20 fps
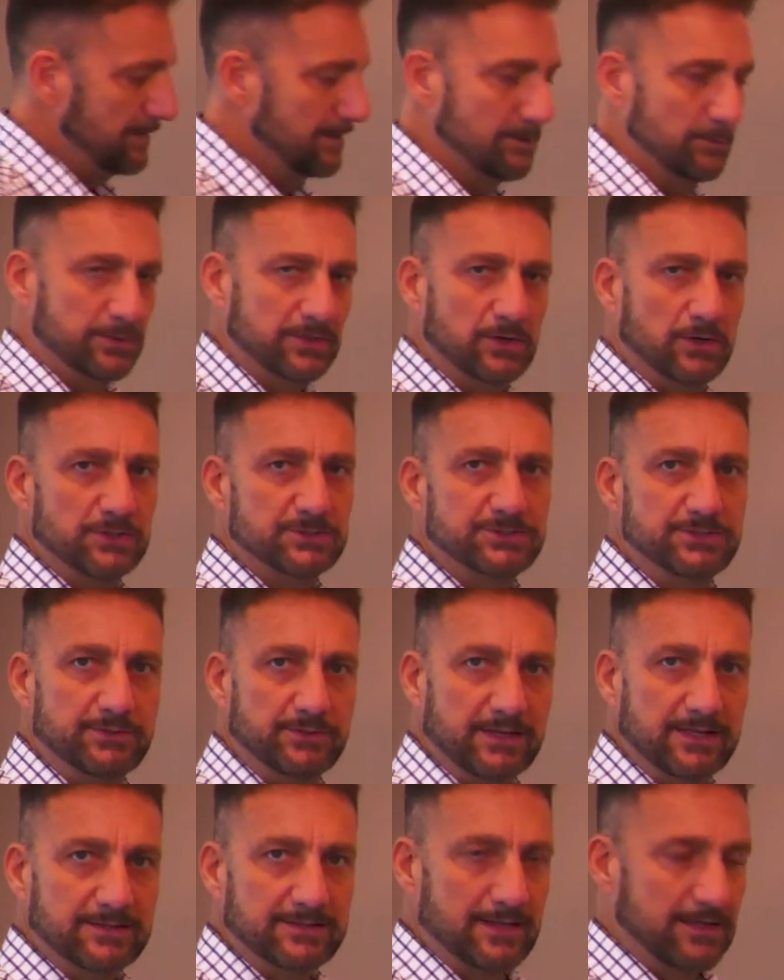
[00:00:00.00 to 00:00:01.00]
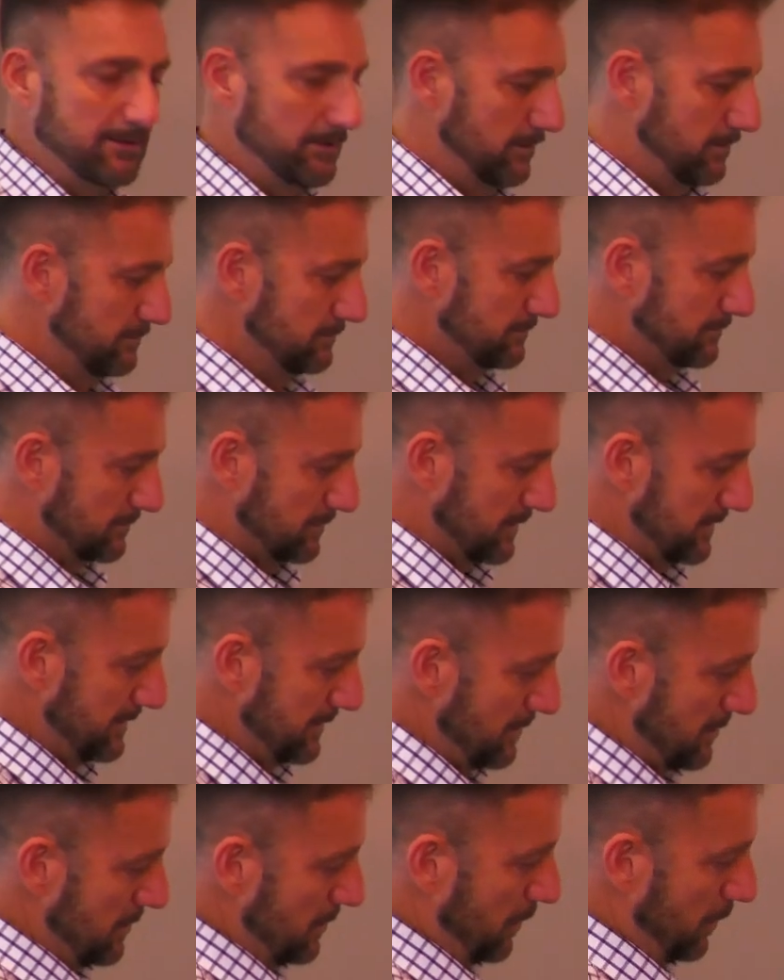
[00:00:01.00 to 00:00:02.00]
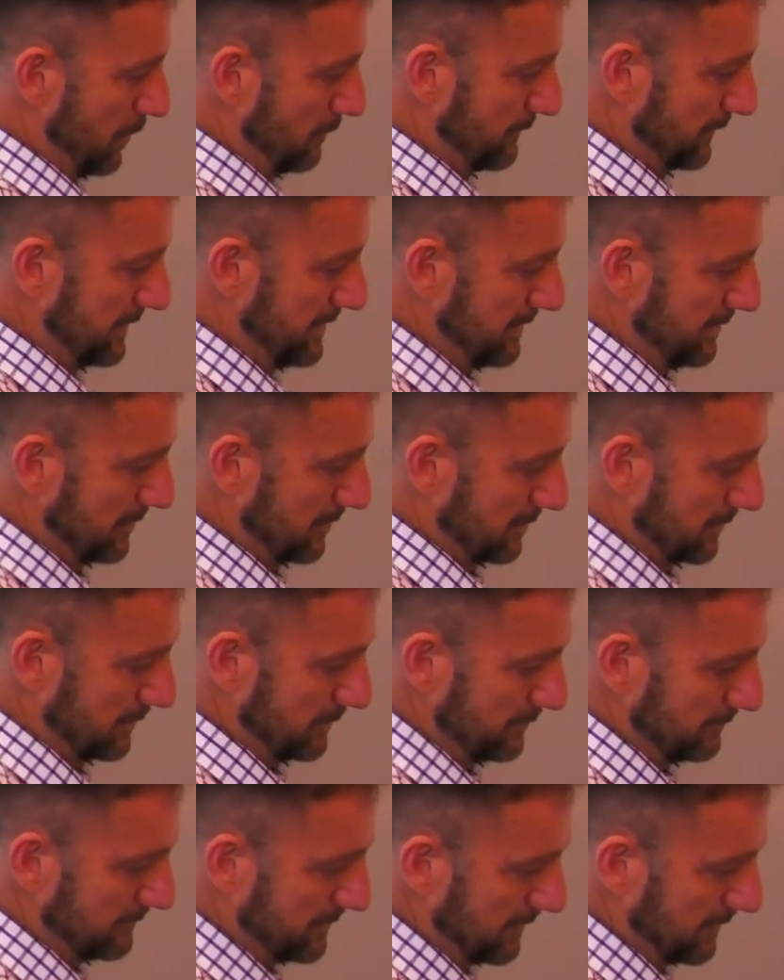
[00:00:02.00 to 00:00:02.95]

that it would cost you to get that loan, right? Over here, you've